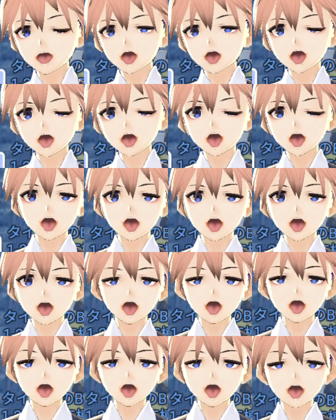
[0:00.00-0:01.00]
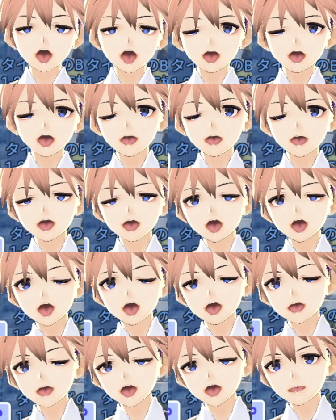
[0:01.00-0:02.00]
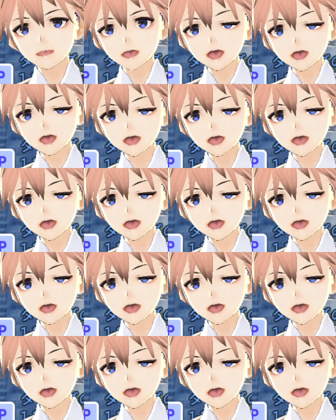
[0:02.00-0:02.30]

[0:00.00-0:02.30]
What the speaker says: Koya line. There